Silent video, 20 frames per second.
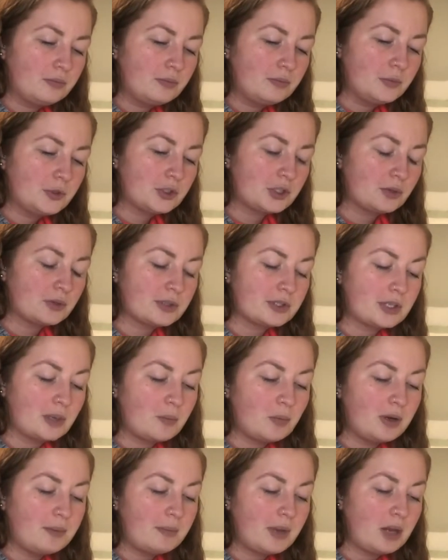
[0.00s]
So
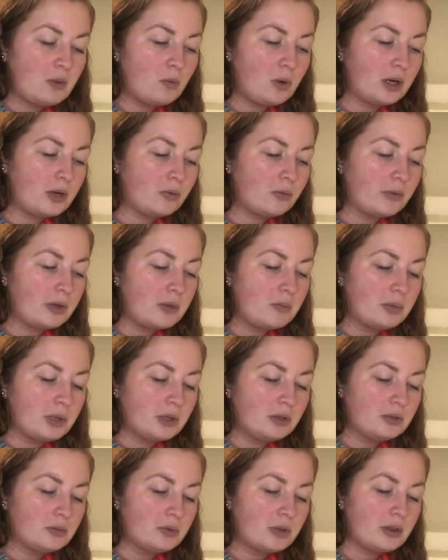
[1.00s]
someone might want to
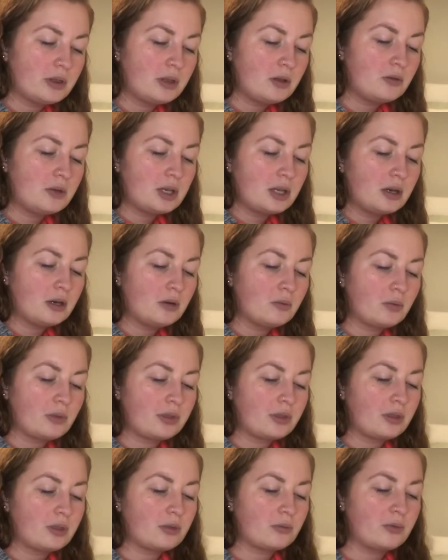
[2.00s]
rebuild with you here with
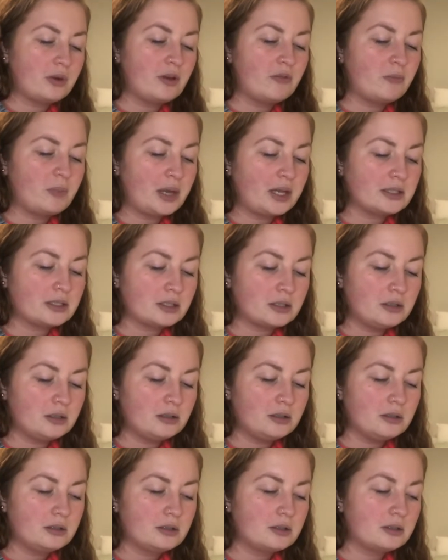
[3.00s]
the Three of
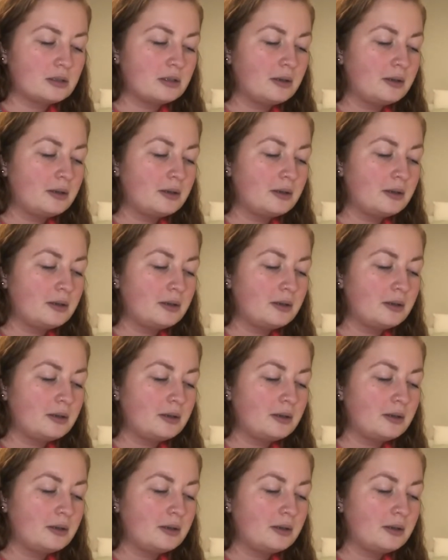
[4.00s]
Pentacles.